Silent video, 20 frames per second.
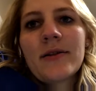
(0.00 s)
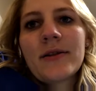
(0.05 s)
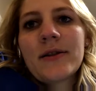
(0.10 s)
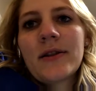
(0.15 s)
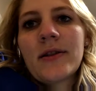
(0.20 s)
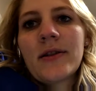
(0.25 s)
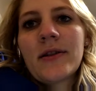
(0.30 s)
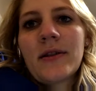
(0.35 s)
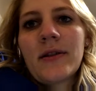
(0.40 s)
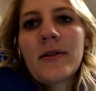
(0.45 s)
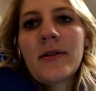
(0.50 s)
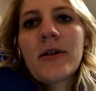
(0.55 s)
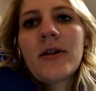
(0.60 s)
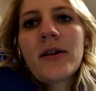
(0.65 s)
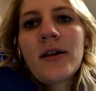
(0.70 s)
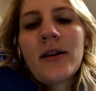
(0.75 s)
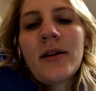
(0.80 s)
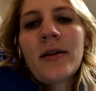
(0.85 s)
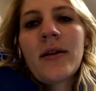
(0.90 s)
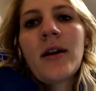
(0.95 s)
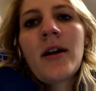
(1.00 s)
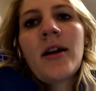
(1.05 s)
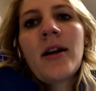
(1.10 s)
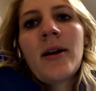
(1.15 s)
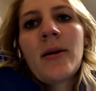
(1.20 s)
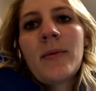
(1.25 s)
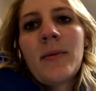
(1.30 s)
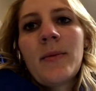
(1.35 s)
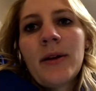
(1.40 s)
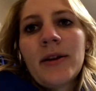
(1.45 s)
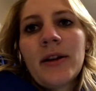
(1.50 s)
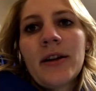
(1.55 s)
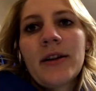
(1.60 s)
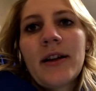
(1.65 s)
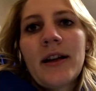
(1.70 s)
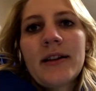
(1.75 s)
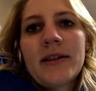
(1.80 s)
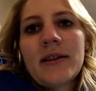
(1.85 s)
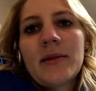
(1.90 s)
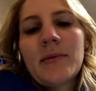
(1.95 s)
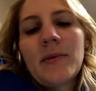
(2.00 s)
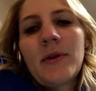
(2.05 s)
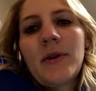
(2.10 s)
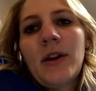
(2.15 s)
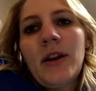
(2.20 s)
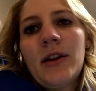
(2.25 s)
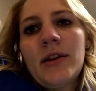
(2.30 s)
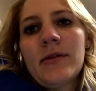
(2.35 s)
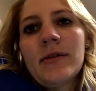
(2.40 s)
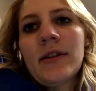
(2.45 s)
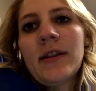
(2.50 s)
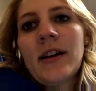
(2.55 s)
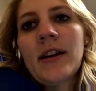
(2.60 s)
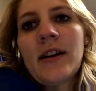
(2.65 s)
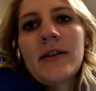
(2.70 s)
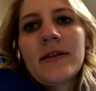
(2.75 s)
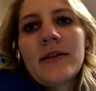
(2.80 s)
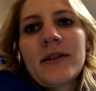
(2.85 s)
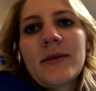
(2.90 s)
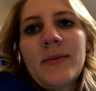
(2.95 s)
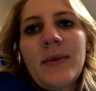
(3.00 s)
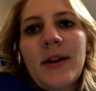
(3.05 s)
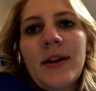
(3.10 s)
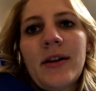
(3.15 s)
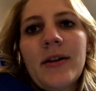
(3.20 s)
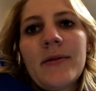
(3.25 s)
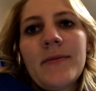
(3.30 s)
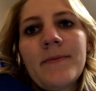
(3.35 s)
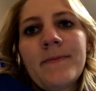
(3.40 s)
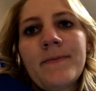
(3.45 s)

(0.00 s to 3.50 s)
to the Lord and build our testimony and rely on the Spirit.